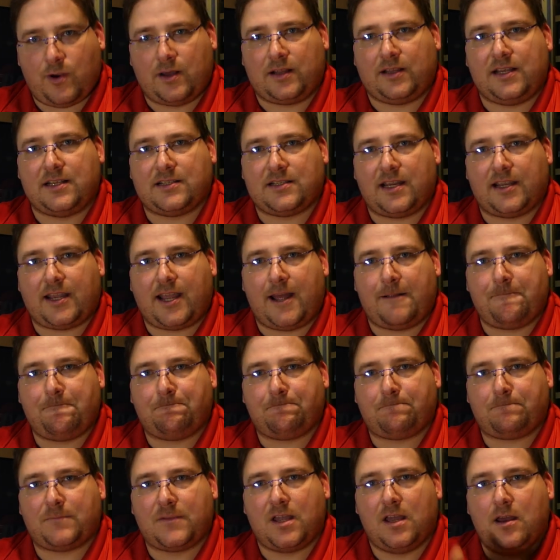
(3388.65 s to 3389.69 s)
quickly as I can.
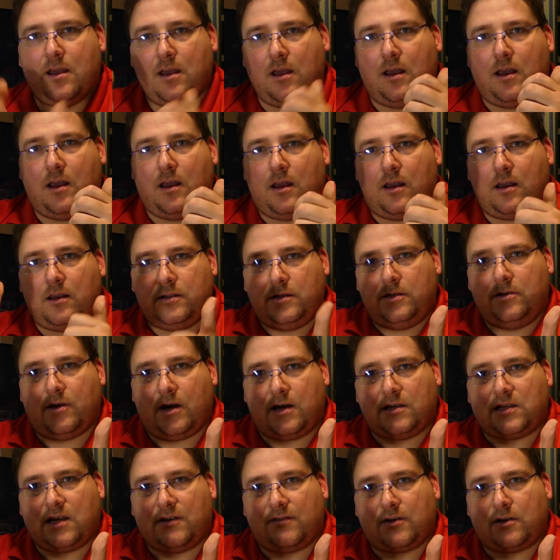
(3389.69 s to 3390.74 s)
You
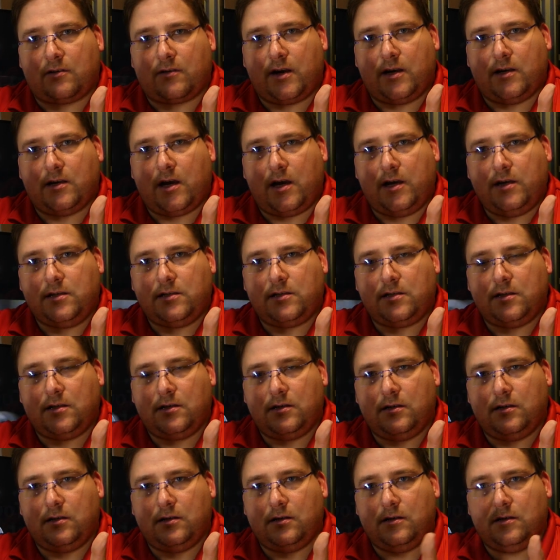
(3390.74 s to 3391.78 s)
guys have a great night
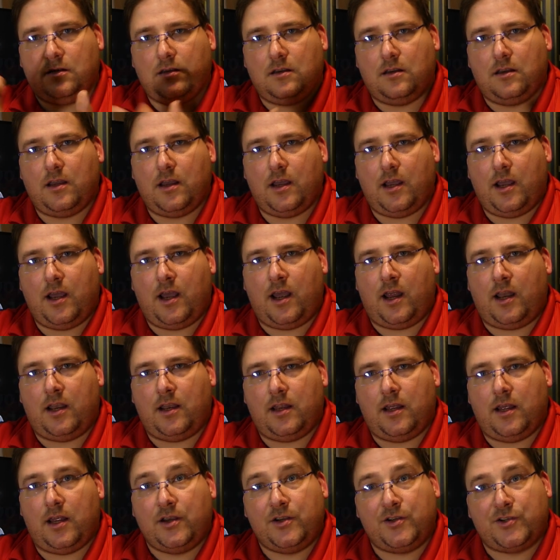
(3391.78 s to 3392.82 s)

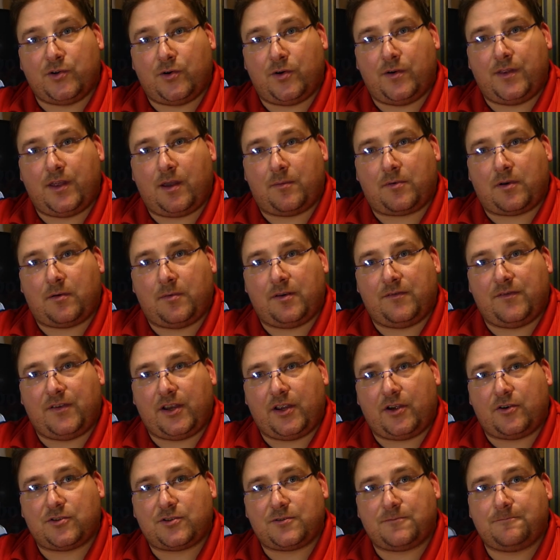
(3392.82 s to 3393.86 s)
and enjoy the upcoming
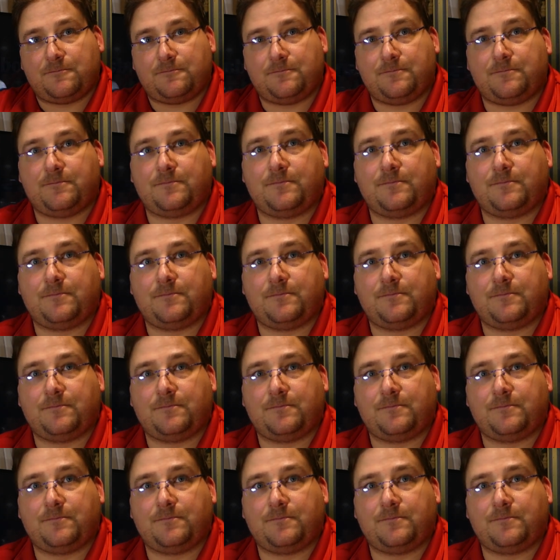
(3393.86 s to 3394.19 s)
videos.